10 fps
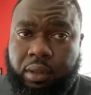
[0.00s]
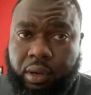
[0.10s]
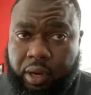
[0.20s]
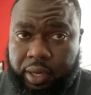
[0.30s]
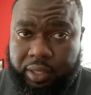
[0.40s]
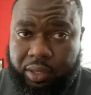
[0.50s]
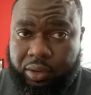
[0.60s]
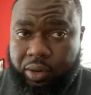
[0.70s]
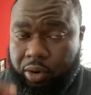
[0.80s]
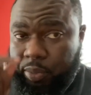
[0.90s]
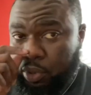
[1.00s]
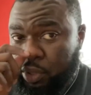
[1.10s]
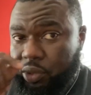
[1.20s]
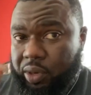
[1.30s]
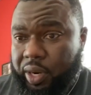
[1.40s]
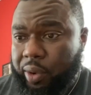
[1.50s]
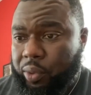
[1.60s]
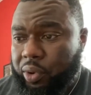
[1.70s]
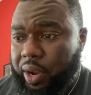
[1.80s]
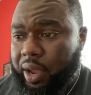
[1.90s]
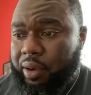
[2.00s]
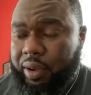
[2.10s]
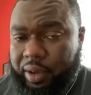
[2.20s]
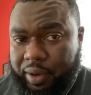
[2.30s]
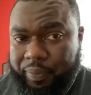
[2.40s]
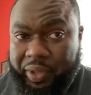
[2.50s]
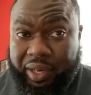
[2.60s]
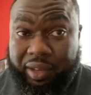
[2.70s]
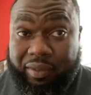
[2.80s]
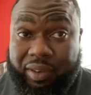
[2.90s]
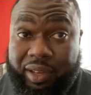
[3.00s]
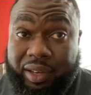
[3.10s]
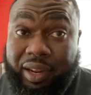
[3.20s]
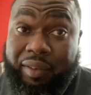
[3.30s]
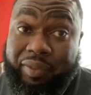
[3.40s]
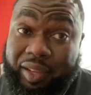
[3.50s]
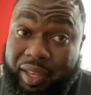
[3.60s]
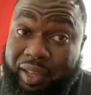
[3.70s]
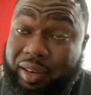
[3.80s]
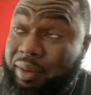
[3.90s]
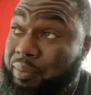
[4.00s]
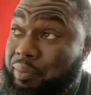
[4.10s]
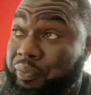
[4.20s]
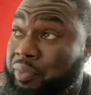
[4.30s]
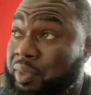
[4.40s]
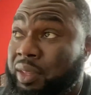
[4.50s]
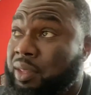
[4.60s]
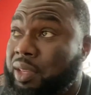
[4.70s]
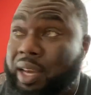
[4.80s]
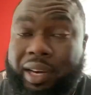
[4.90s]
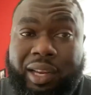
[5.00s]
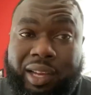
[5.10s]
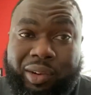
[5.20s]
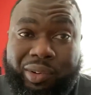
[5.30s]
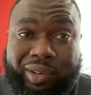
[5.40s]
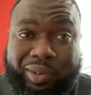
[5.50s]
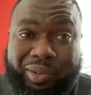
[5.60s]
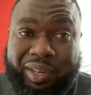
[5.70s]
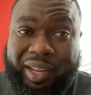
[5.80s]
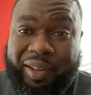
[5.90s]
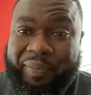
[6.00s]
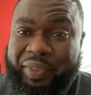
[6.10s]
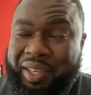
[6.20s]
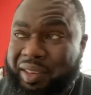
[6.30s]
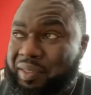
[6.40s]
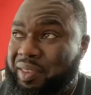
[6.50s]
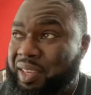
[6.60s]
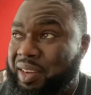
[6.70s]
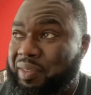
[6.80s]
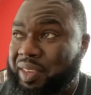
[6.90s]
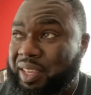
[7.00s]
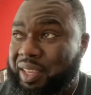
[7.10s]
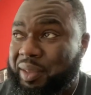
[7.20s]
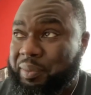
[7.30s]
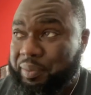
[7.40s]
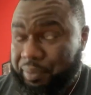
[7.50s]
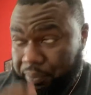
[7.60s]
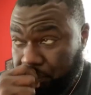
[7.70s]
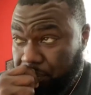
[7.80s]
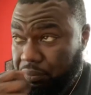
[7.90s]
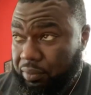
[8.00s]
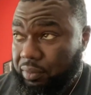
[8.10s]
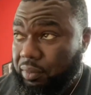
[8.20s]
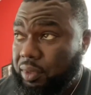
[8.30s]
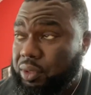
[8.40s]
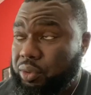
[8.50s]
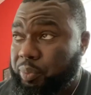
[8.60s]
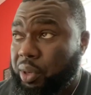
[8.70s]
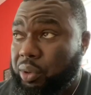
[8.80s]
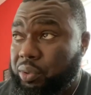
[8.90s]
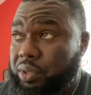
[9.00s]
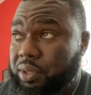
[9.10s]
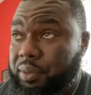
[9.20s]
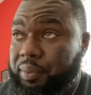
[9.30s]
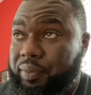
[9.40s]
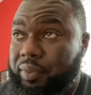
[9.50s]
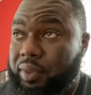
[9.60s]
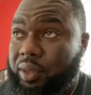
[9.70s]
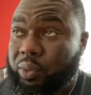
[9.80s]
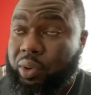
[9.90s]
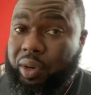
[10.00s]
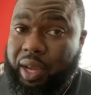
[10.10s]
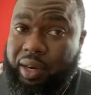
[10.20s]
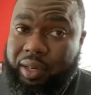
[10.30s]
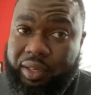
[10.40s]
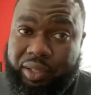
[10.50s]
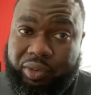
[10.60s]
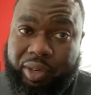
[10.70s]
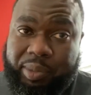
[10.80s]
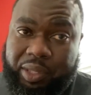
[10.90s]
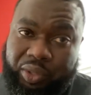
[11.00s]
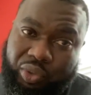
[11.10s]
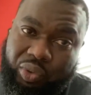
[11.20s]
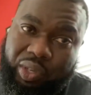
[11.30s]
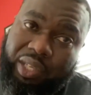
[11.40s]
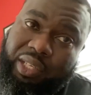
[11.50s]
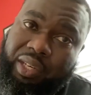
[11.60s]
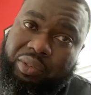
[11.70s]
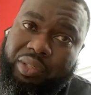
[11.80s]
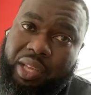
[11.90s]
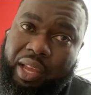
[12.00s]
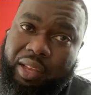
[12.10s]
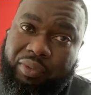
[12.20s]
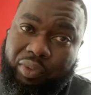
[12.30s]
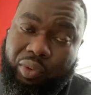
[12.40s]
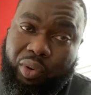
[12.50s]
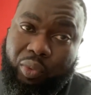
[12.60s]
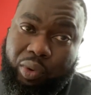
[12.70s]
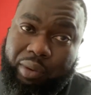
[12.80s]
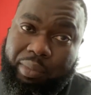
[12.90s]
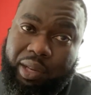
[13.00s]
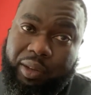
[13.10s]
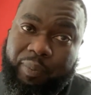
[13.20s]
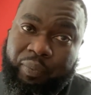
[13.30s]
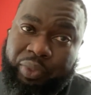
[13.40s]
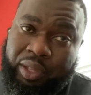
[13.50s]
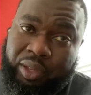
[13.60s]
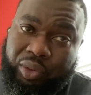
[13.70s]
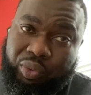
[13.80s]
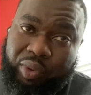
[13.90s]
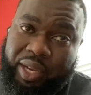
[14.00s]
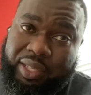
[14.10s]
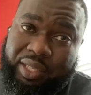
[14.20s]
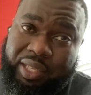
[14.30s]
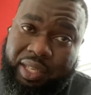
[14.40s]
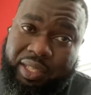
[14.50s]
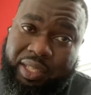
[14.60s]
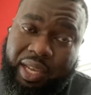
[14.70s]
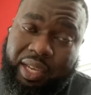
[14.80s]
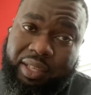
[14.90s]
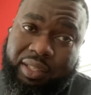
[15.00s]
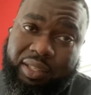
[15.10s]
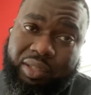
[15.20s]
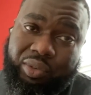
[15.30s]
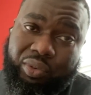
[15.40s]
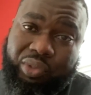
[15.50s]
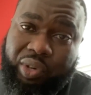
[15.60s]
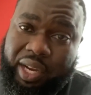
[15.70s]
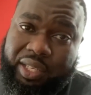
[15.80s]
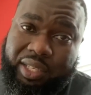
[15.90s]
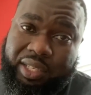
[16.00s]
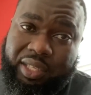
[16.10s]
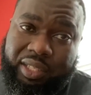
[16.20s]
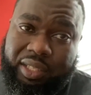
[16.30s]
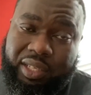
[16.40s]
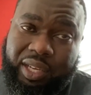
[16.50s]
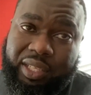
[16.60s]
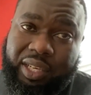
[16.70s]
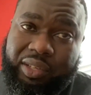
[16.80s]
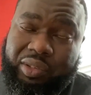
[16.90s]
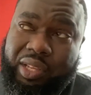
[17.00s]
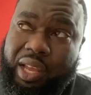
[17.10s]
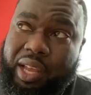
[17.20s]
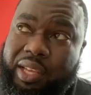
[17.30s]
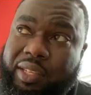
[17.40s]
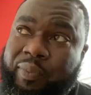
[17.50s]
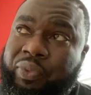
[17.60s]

All right, so hope you enjoyed that workout. Um, in the event that I forget, I'm got a lot going on today. In the event I forget to post the workout in the description, you do each exercise for one minute. You rest 10 seconds to transition into the next exercise.